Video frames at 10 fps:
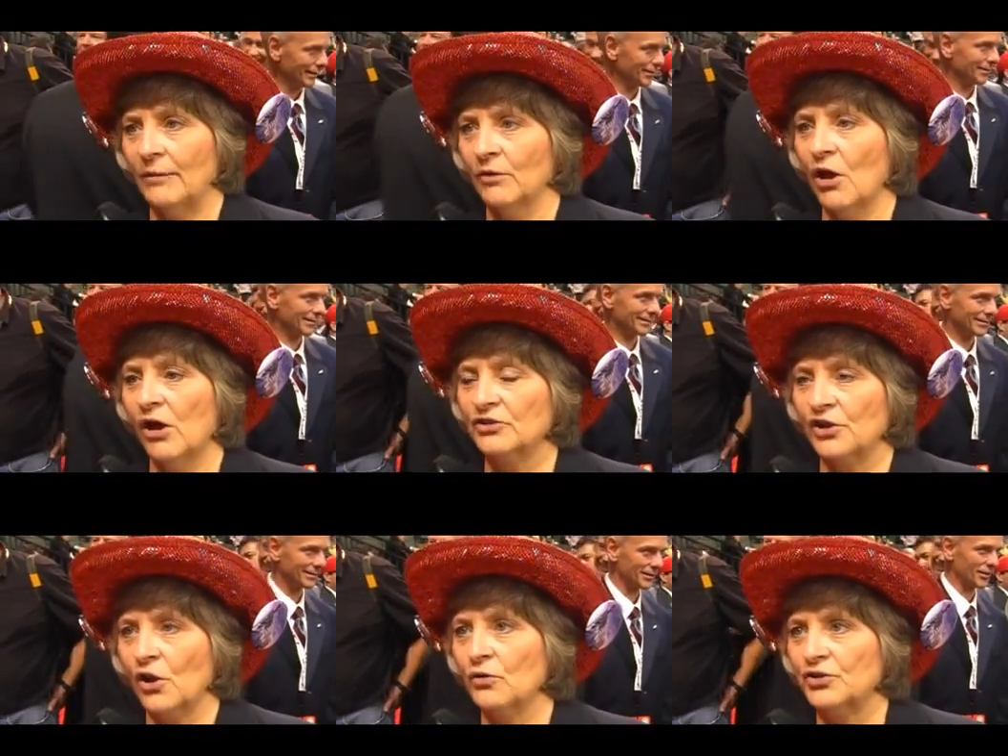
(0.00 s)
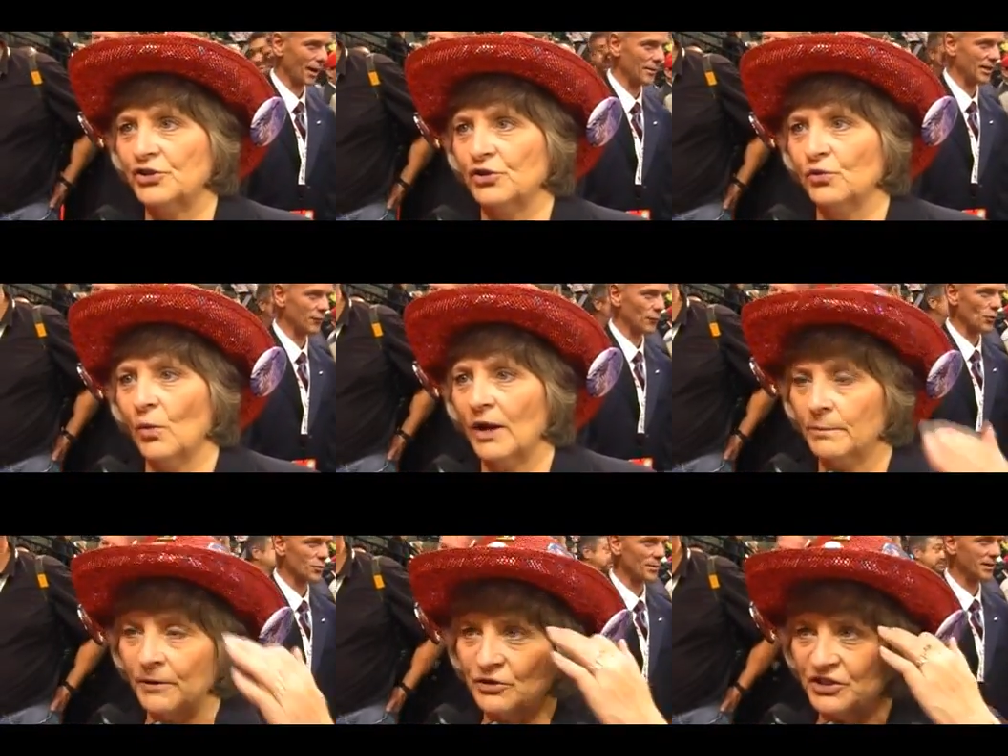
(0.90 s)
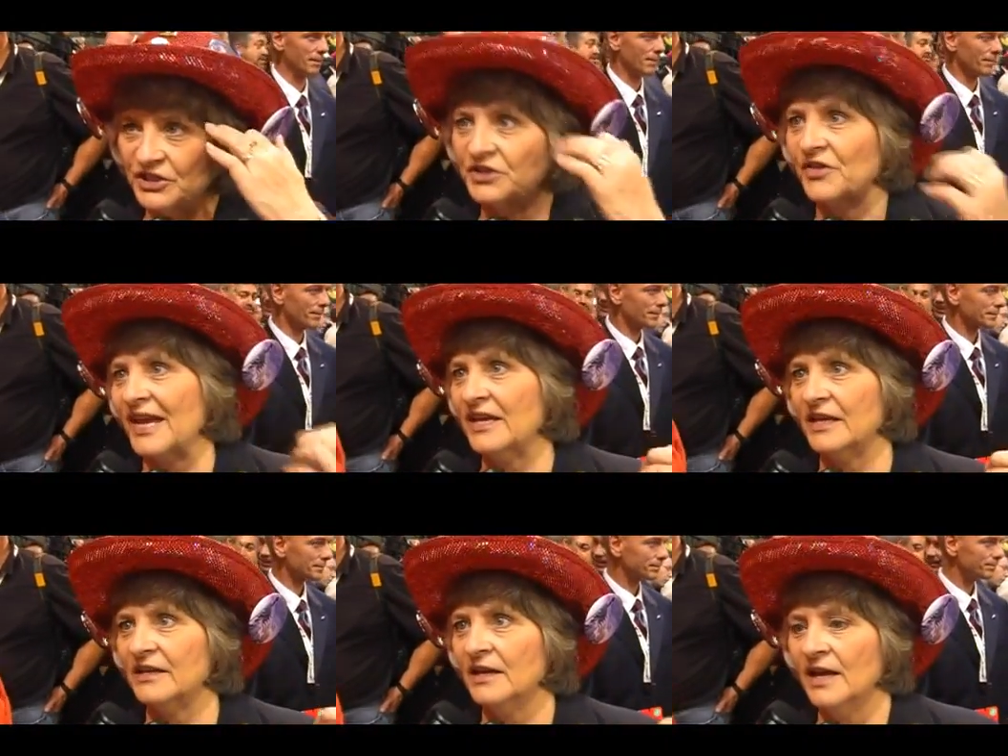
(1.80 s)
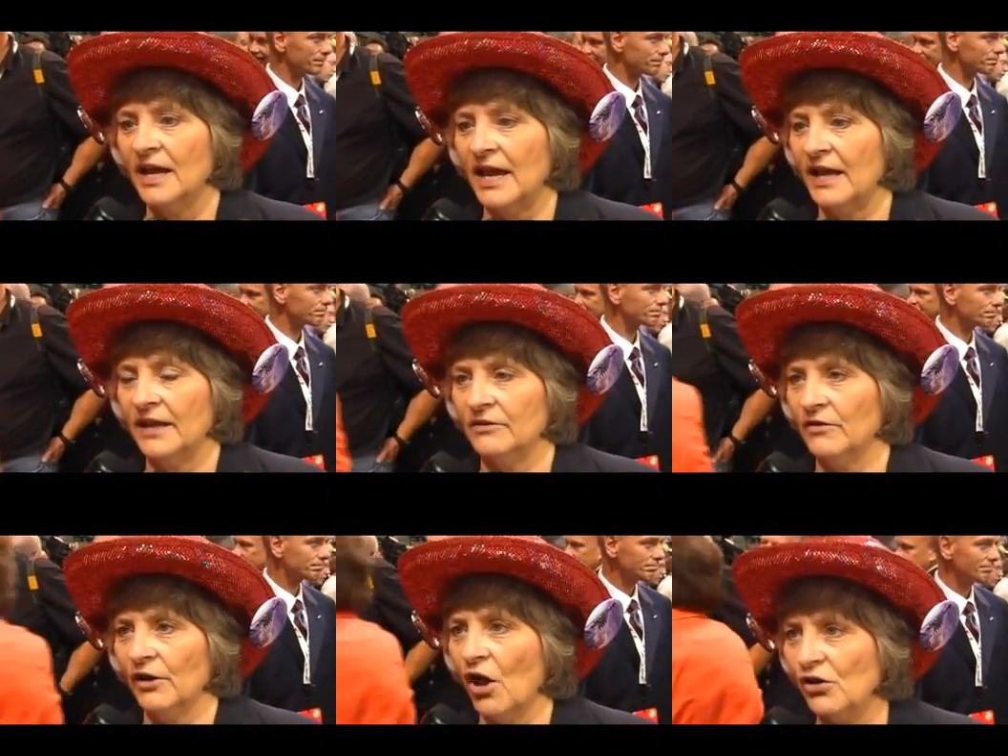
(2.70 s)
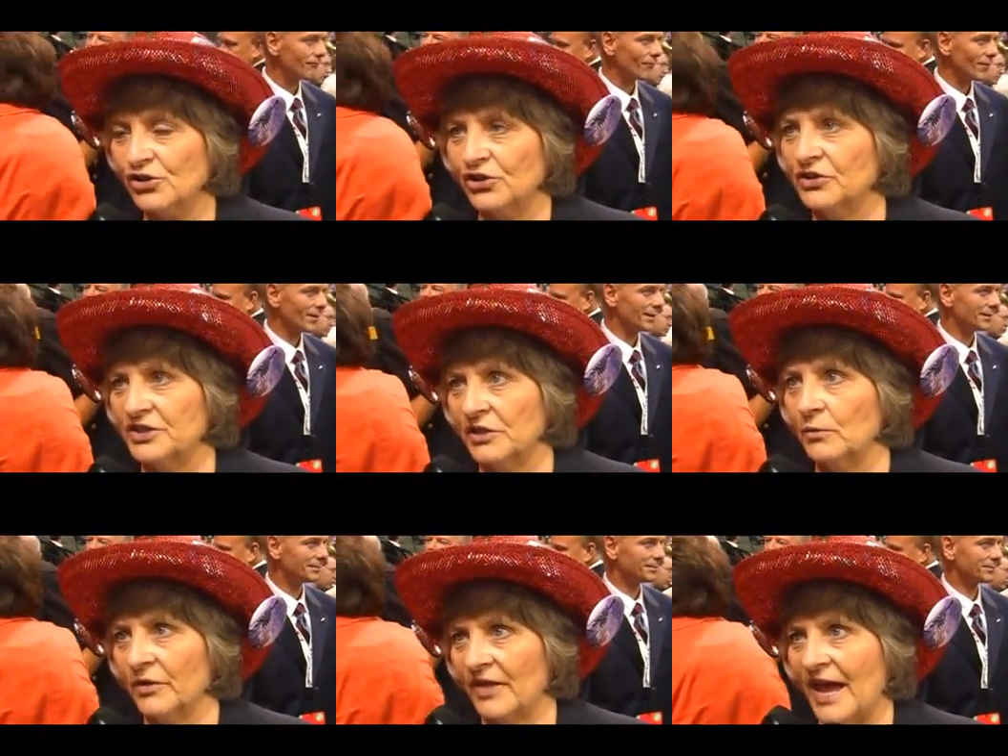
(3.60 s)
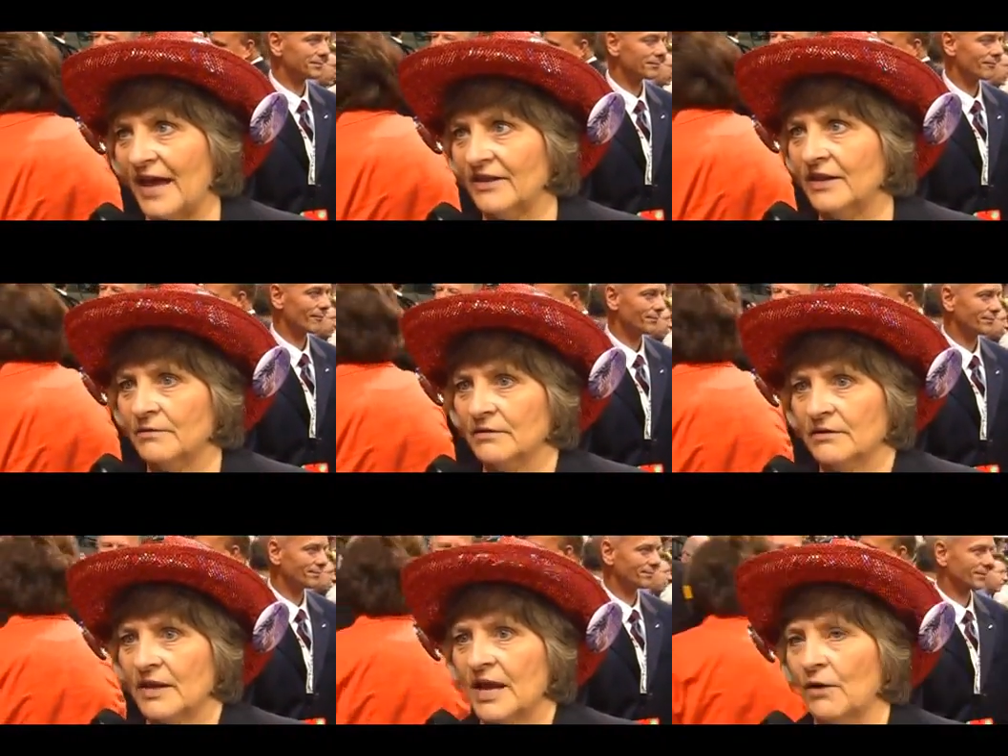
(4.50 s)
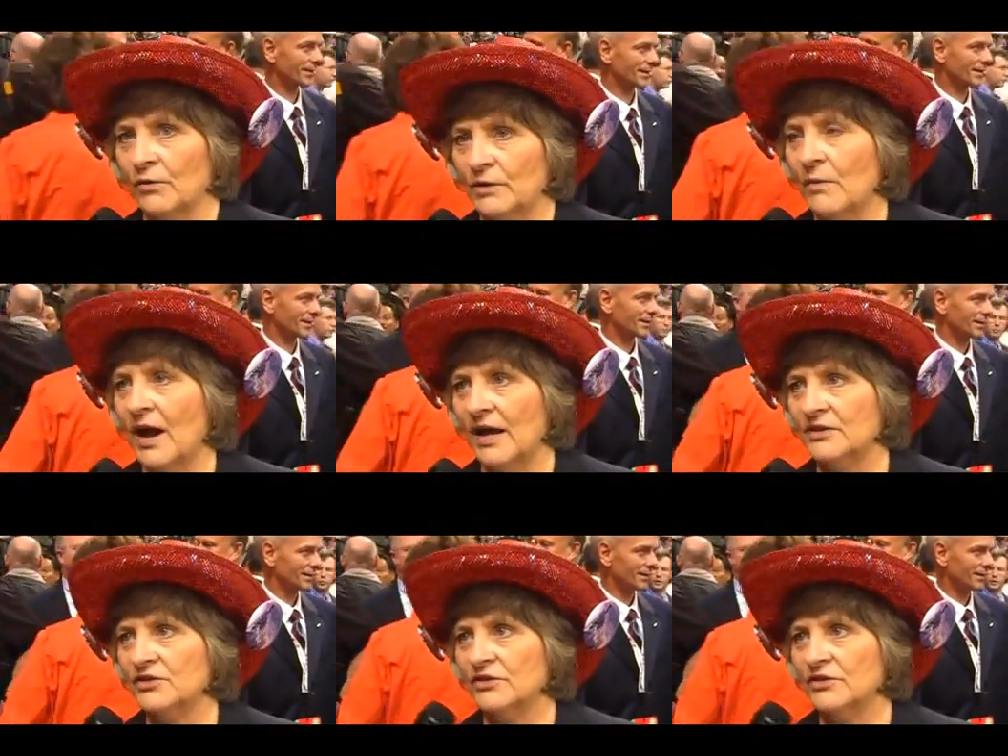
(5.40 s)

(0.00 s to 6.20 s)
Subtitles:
laws goes to what a person is thinking, and the law shouldn't deal with that. They can't read minds.